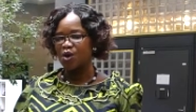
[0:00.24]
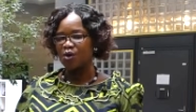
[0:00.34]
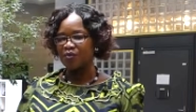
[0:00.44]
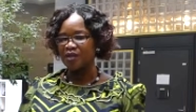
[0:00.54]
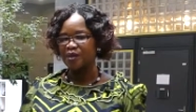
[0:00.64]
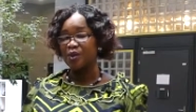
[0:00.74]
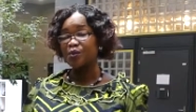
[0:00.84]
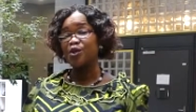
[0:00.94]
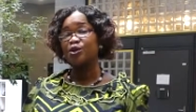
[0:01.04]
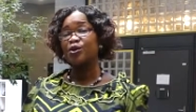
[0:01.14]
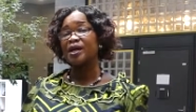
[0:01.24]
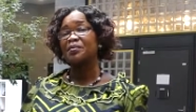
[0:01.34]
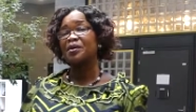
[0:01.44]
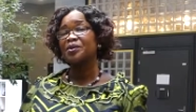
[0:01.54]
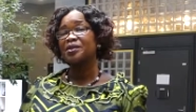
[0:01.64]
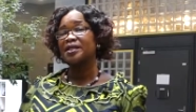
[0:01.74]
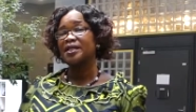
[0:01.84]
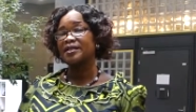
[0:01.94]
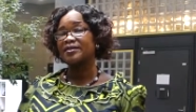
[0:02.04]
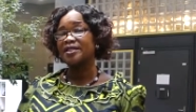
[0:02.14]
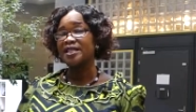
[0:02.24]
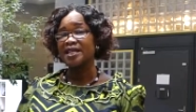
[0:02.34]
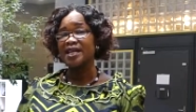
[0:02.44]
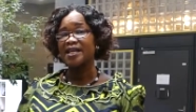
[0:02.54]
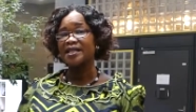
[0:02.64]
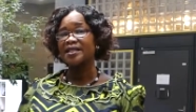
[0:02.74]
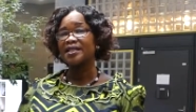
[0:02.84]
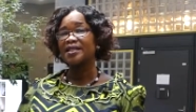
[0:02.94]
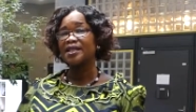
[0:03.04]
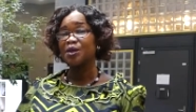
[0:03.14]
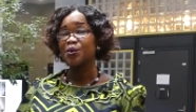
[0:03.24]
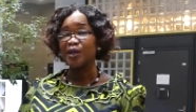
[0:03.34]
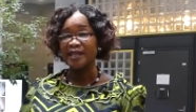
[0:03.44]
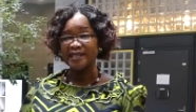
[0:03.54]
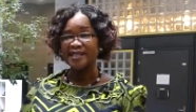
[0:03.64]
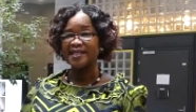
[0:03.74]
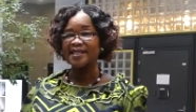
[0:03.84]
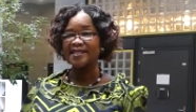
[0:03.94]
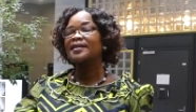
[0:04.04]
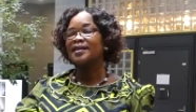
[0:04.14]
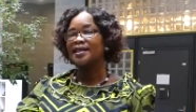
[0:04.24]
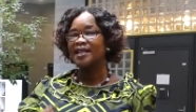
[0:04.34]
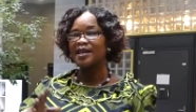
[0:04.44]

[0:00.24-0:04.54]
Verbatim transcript: Often when we talk about uh, gender equality in an